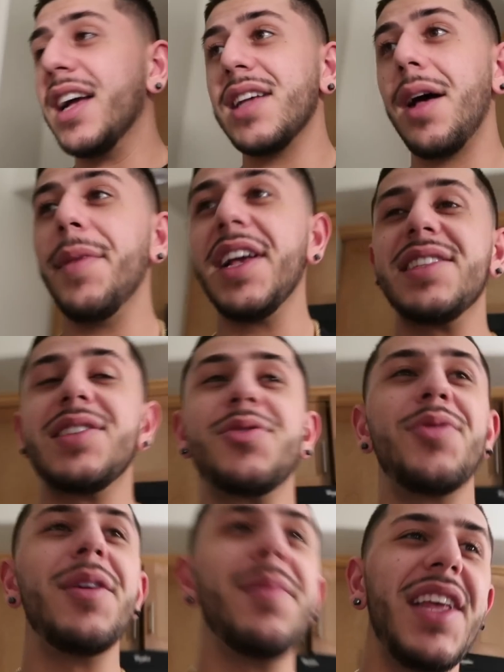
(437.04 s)
Guys, I'm
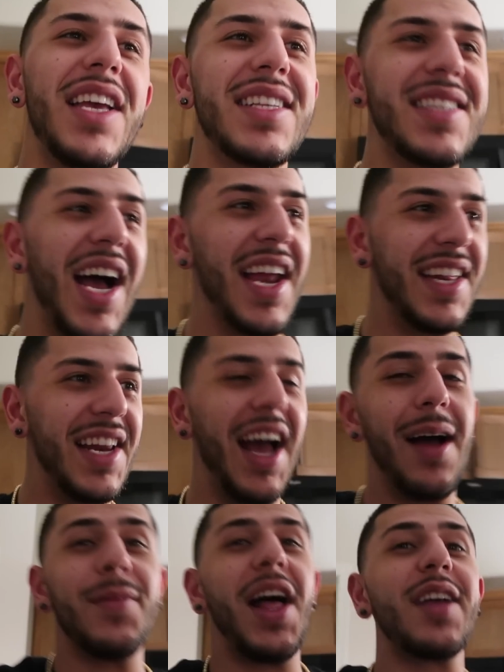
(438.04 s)
extremely excited.
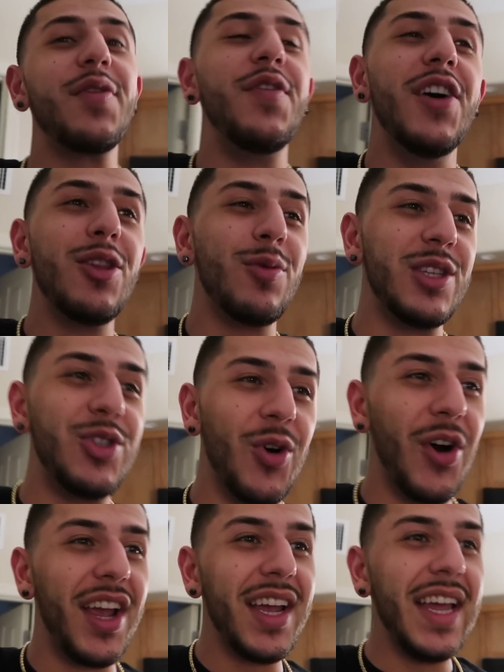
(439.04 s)
I'm like filled with
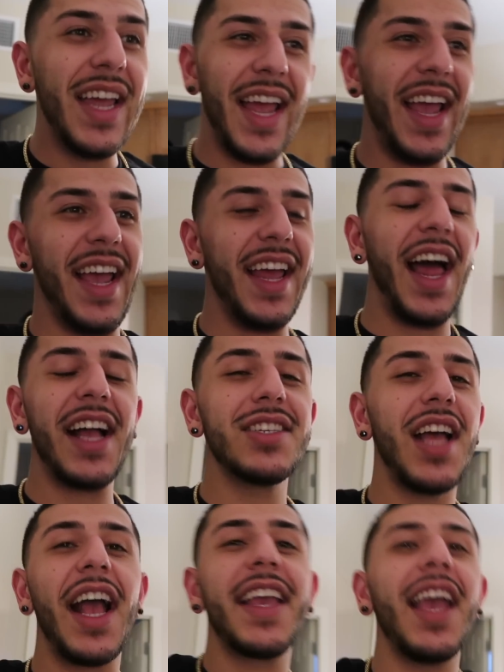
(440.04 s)
joy. And
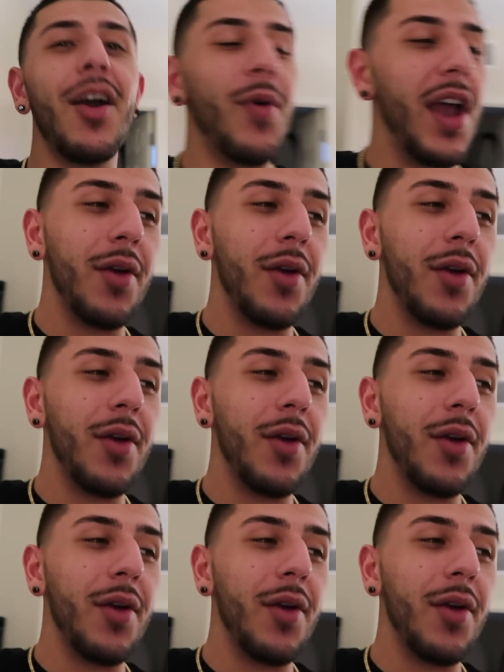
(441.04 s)
I, I can't